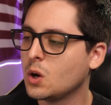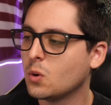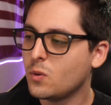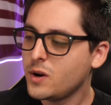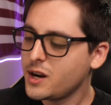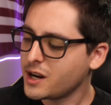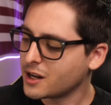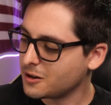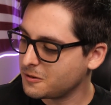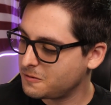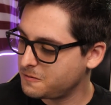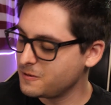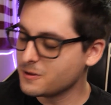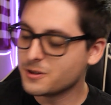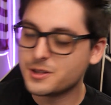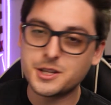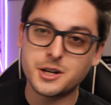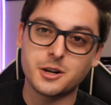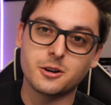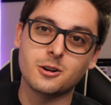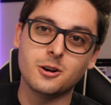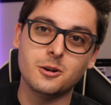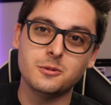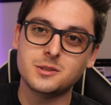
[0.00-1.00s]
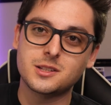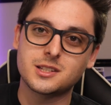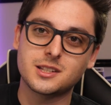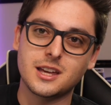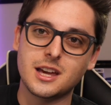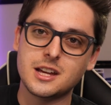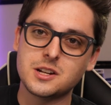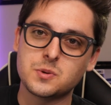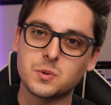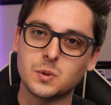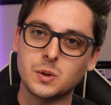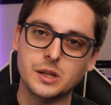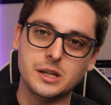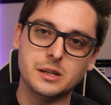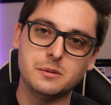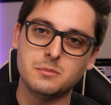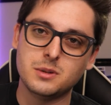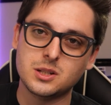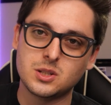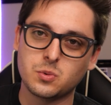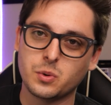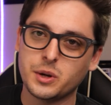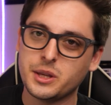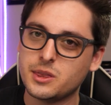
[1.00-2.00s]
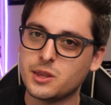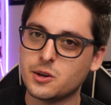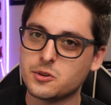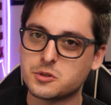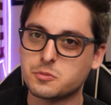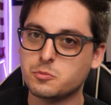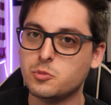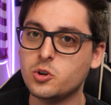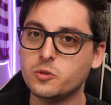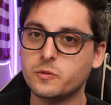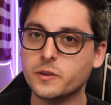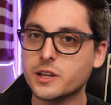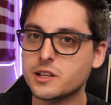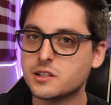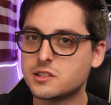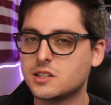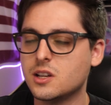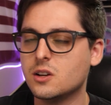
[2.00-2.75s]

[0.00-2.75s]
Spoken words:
we gotta fill in our own schedule in between those movies.